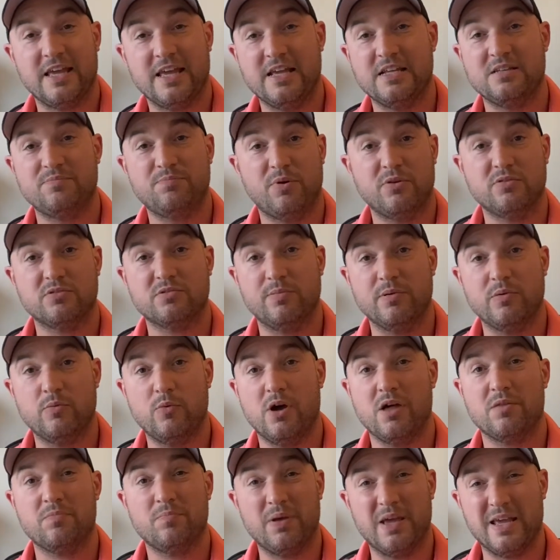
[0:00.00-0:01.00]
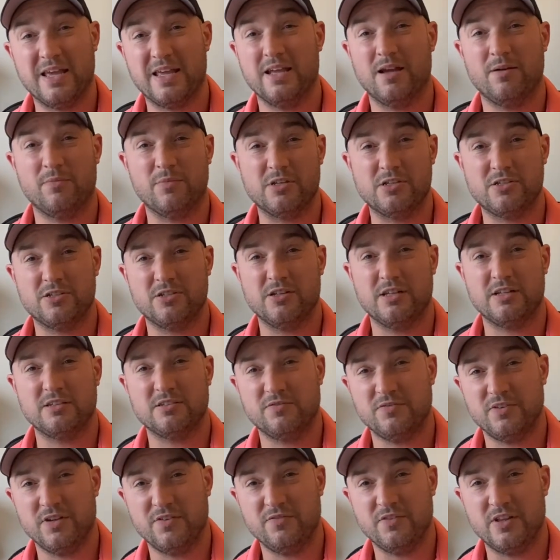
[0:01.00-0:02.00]
is possibly worth picking up this
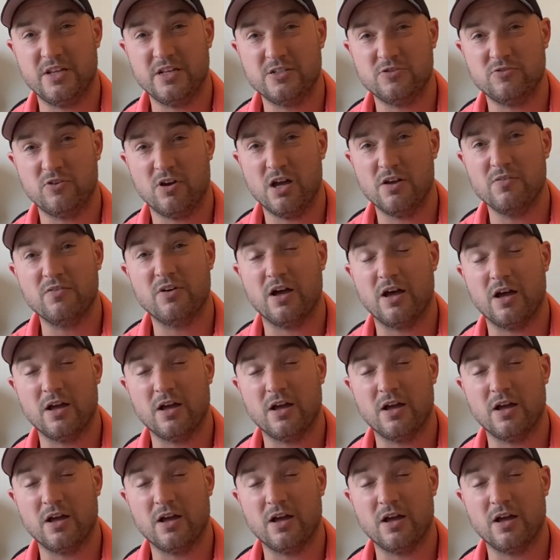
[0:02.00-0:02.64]
2015 driver.